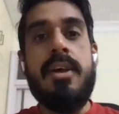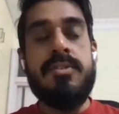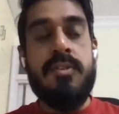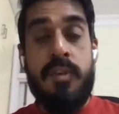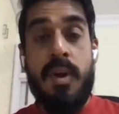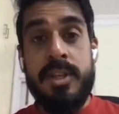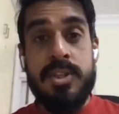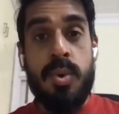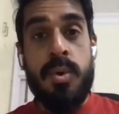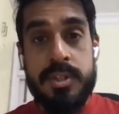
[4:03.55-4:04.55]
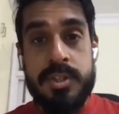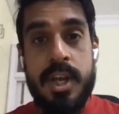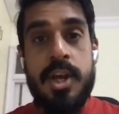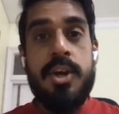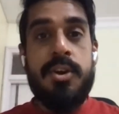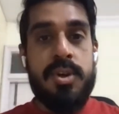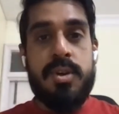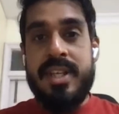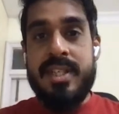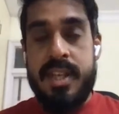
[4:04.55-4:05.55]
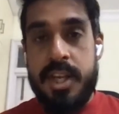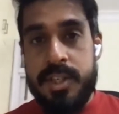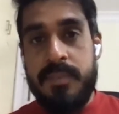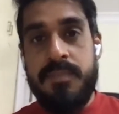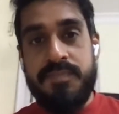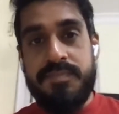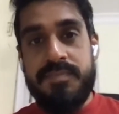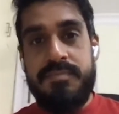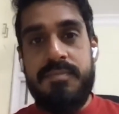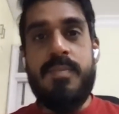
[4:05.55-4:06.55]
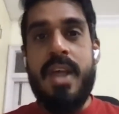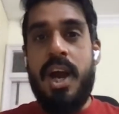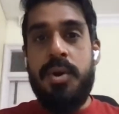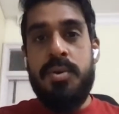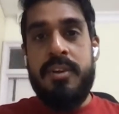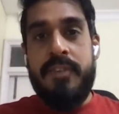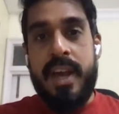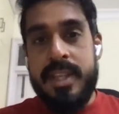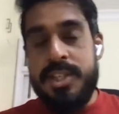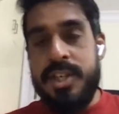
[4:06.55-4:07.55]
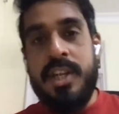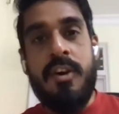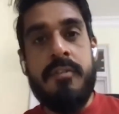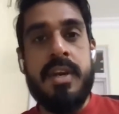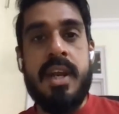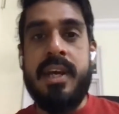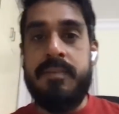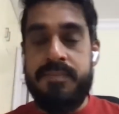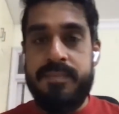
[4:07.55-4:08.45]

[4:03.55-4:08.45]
so from the source to your destination, how do you define the journey of a data,